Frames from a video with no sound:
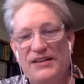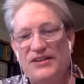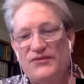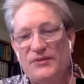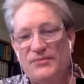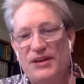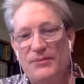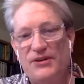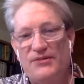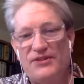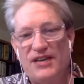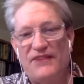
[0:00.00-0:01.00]
from
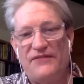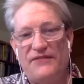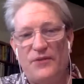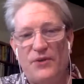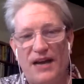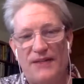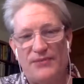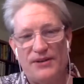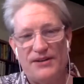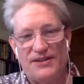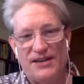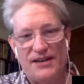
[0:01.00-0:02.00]
someone who's done 4
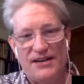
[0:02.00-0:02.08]
libraries on it.